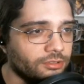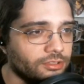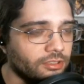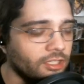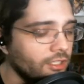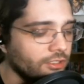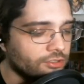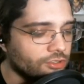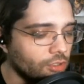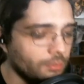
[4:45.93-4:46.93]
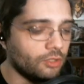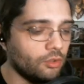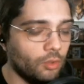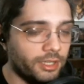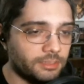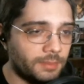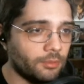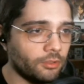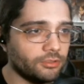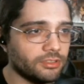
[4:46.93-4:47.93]
So there's just so many cool ways that
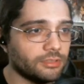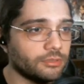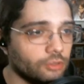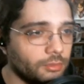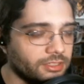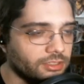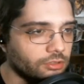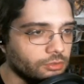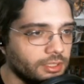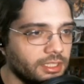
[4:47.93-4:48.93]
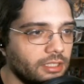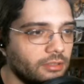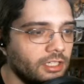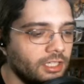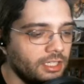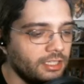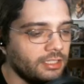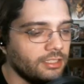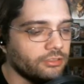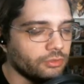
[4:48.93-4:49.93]
people are using this with so many skills right now, and
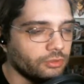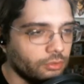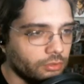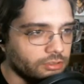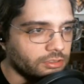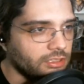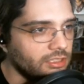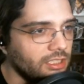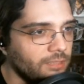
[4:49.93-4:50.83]
it's really cool to see,